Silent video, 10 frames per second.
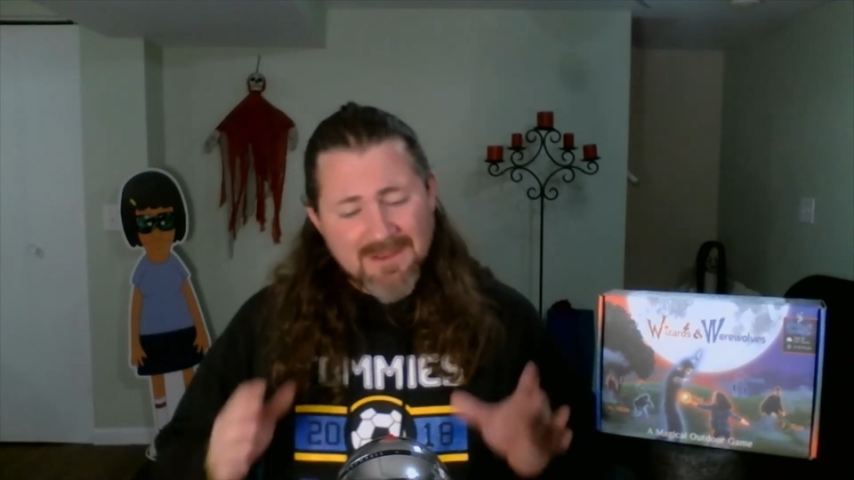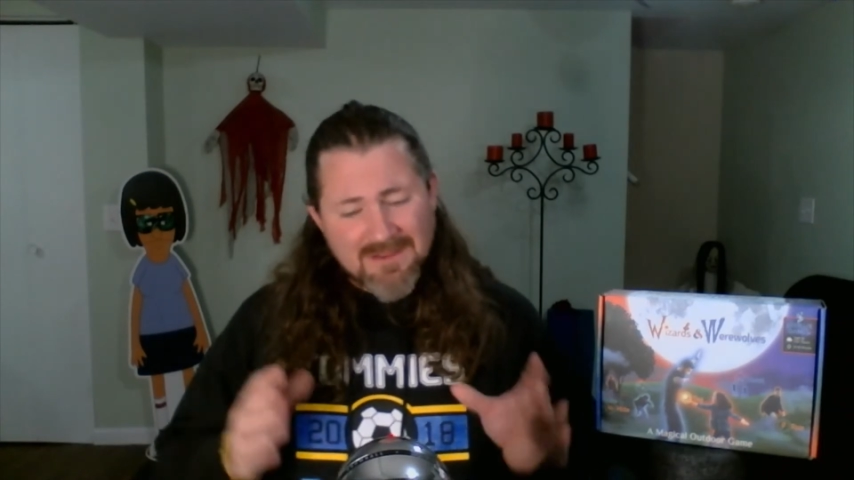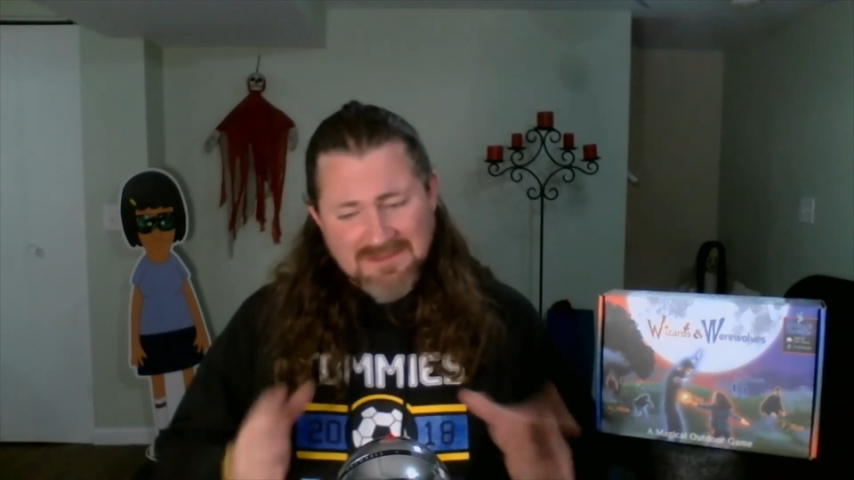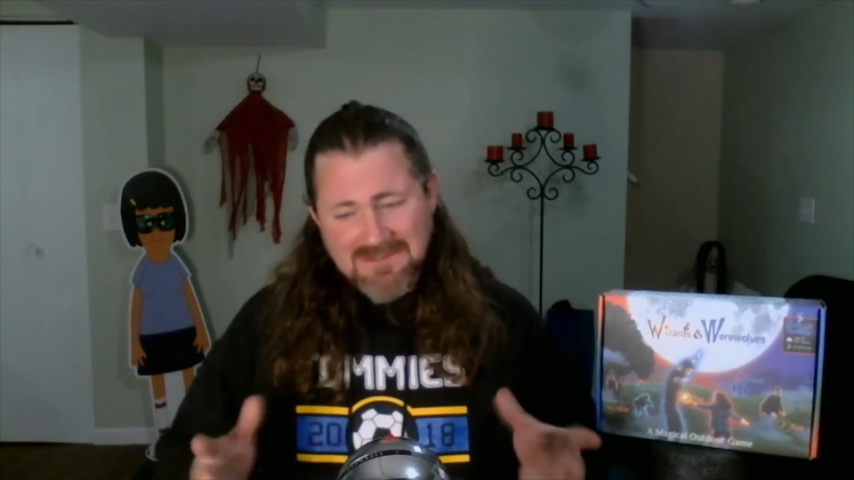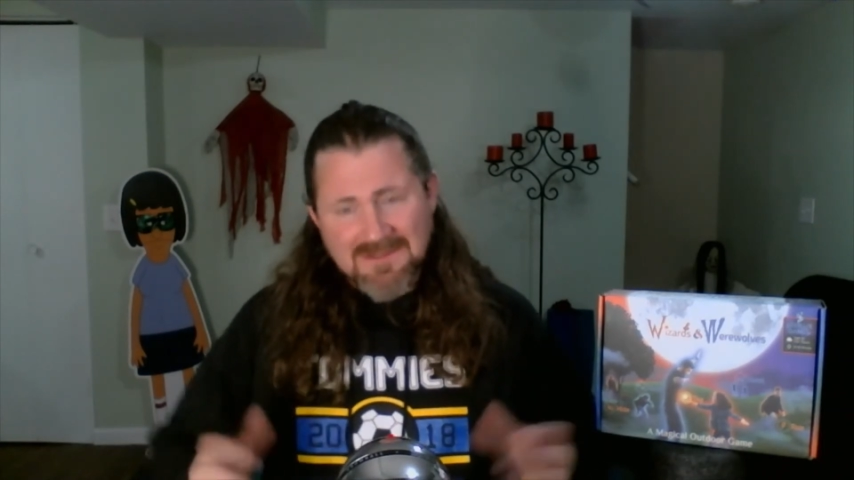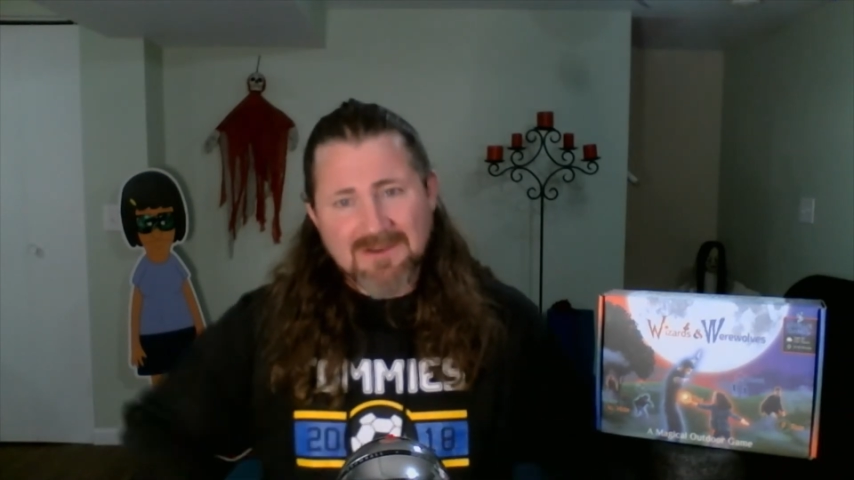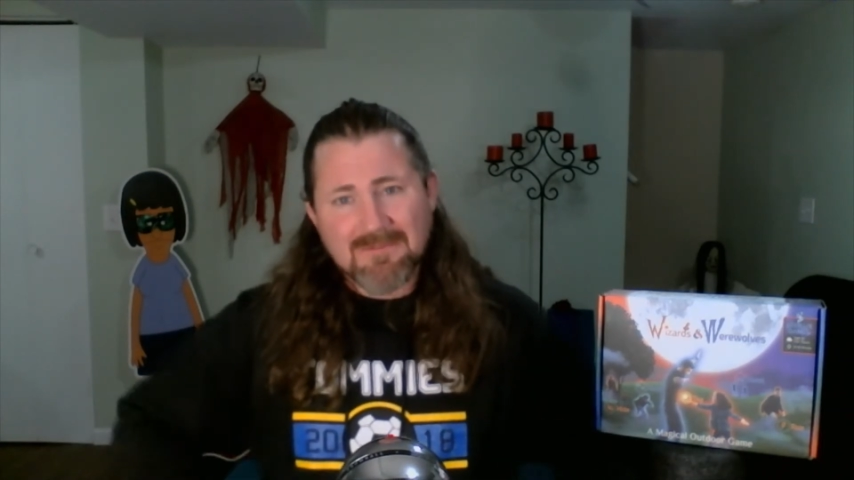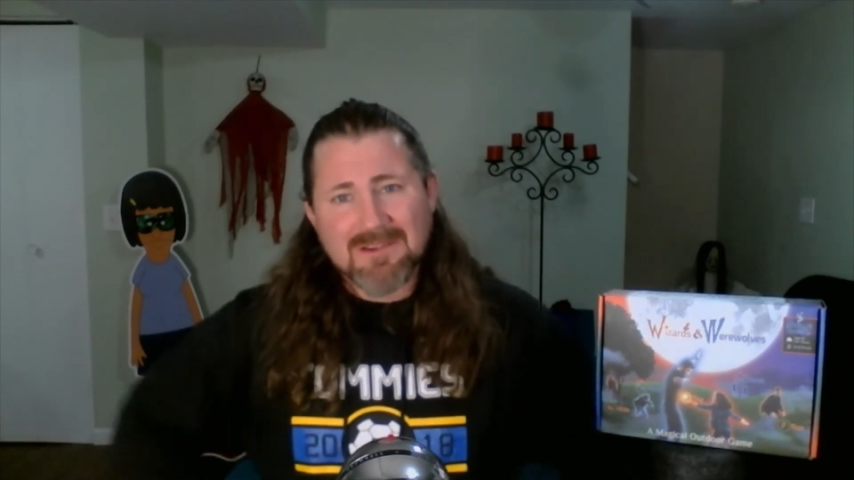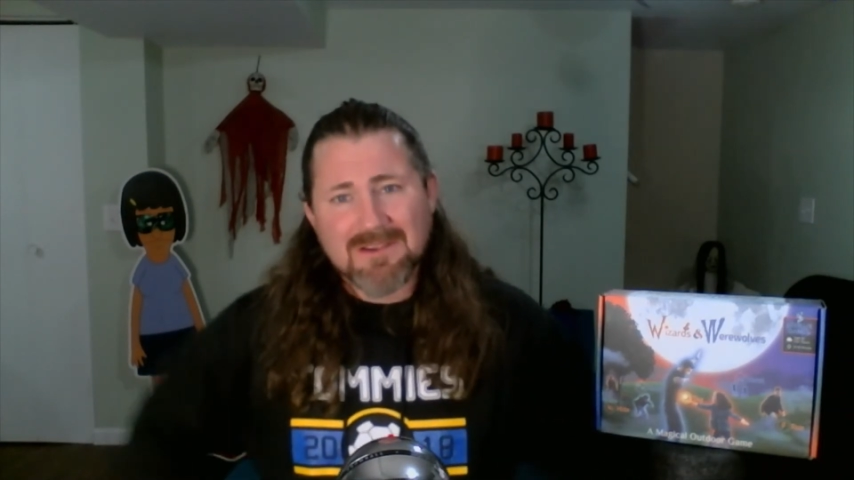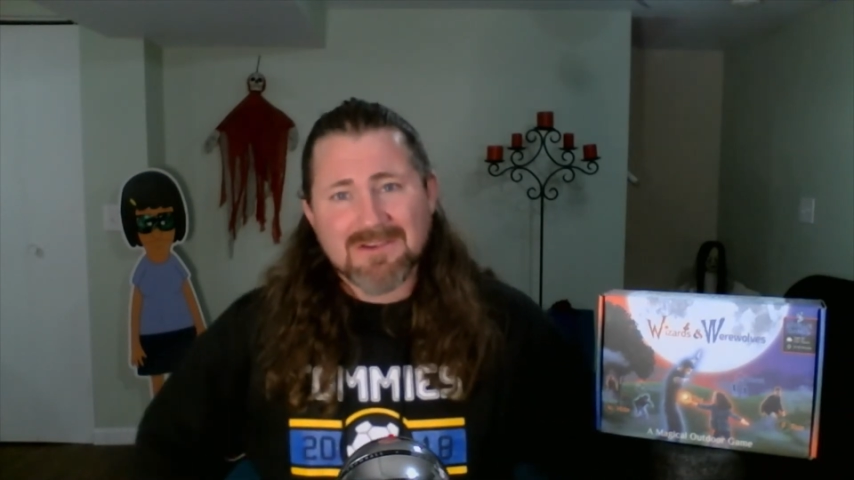this is going to
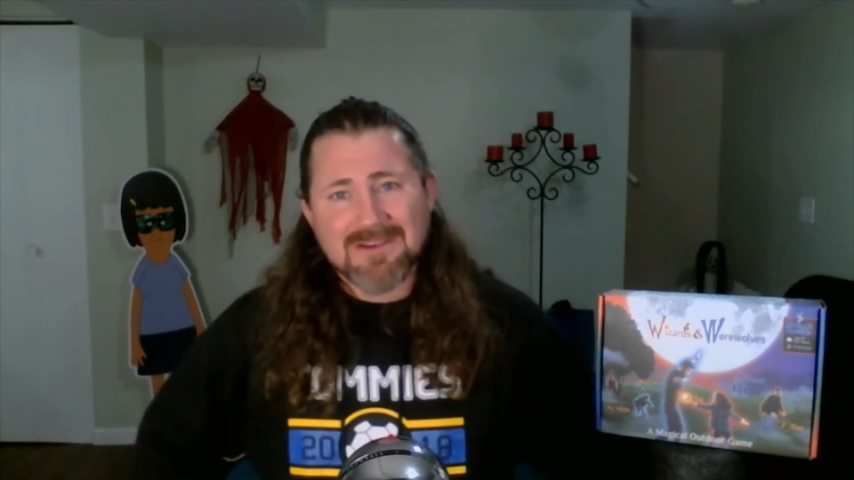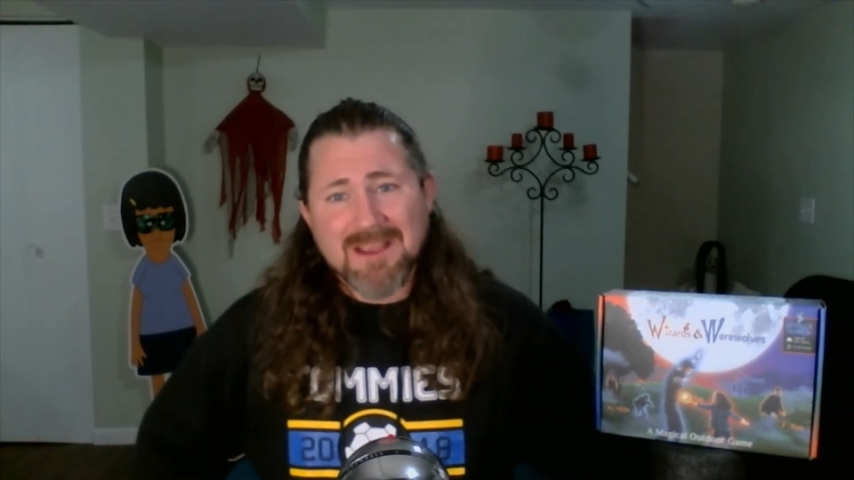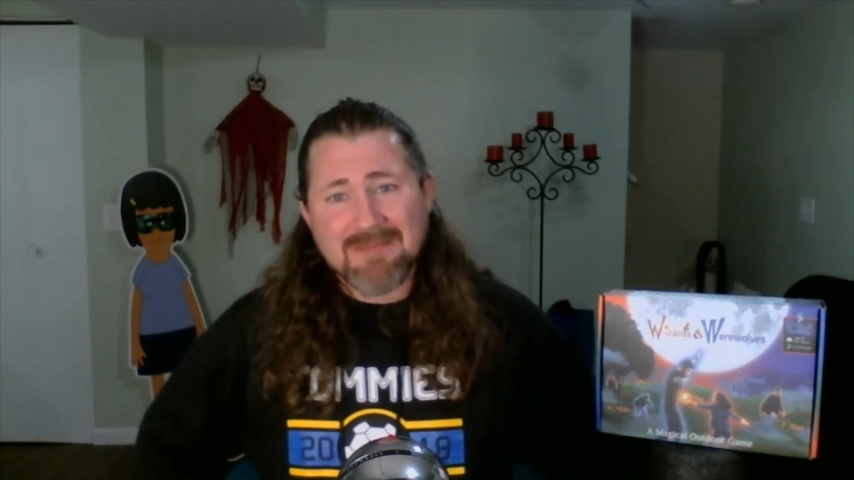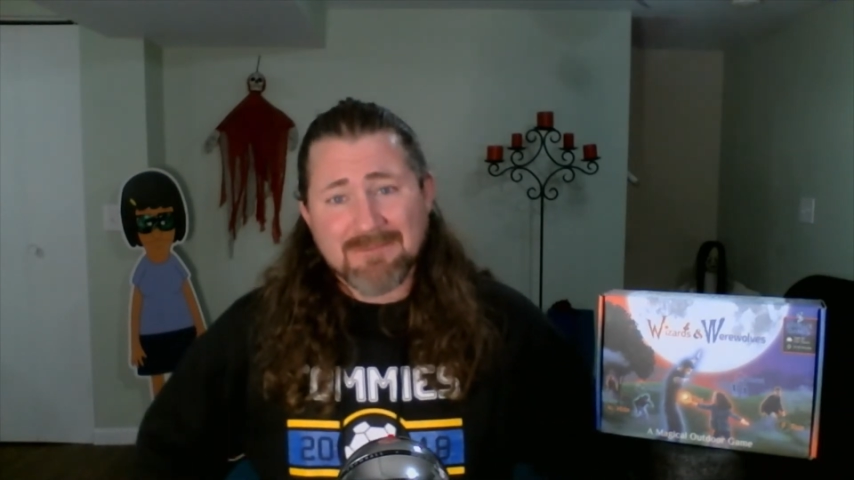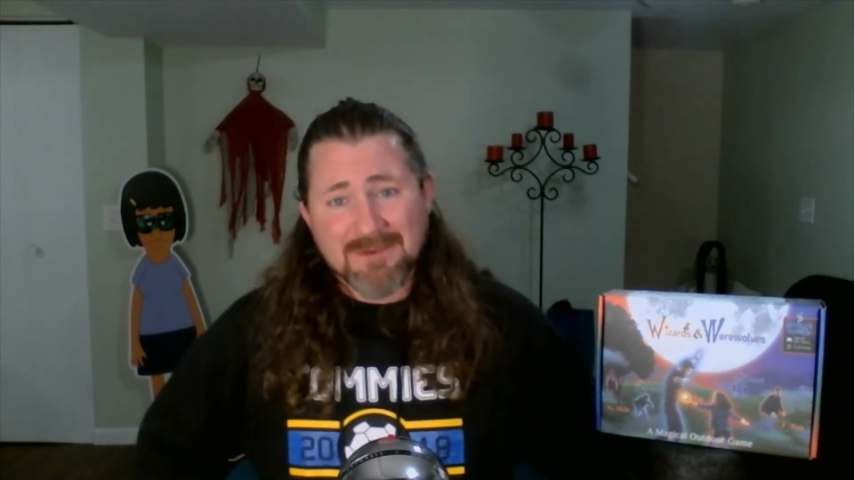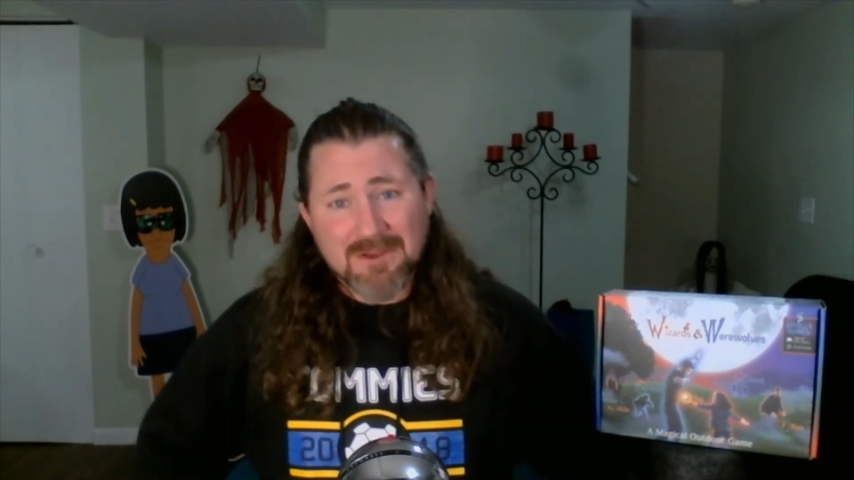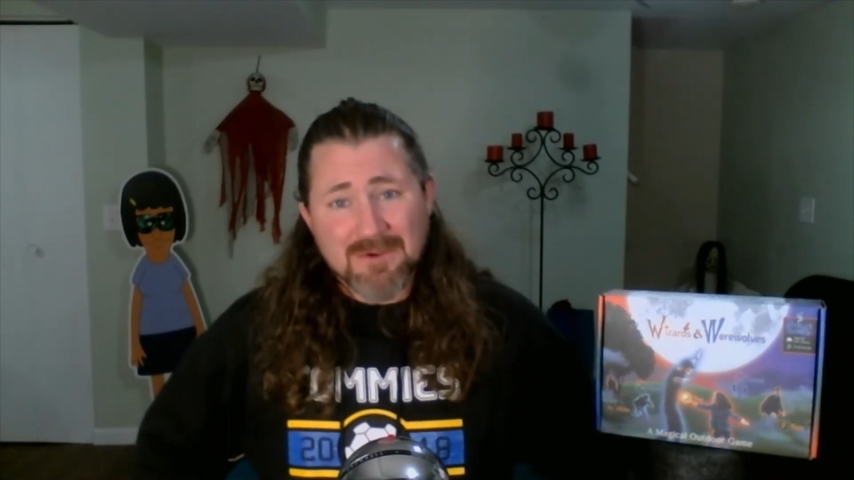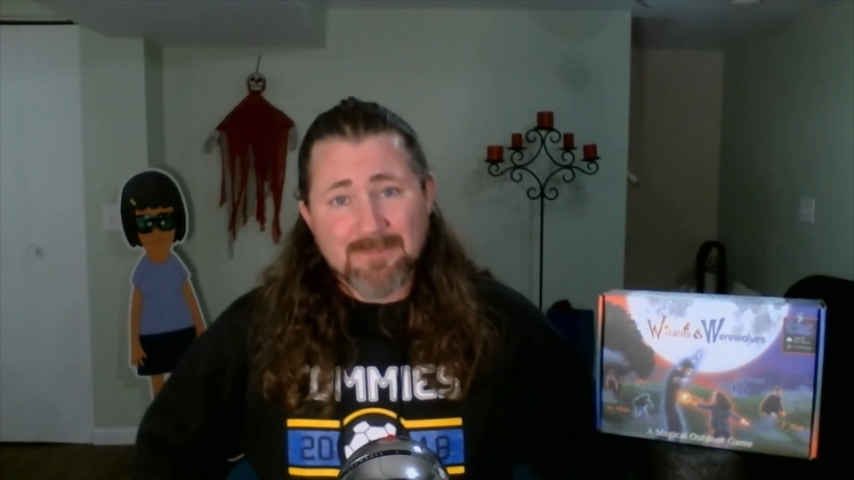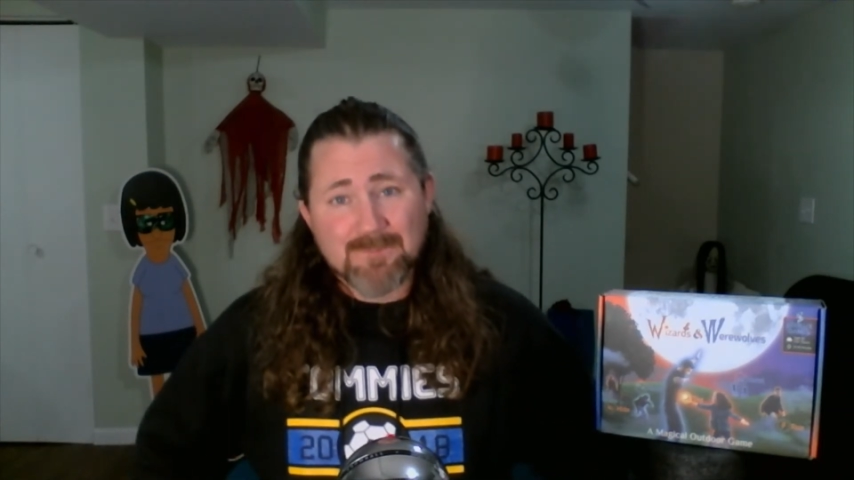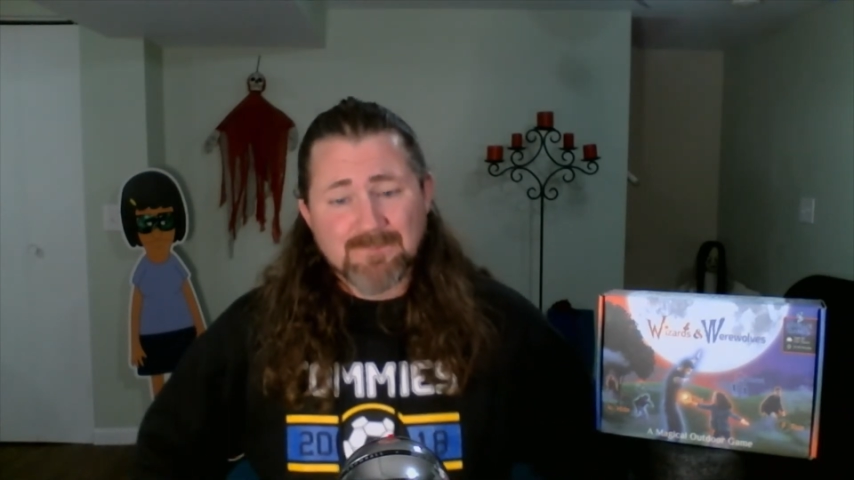be a good game for you.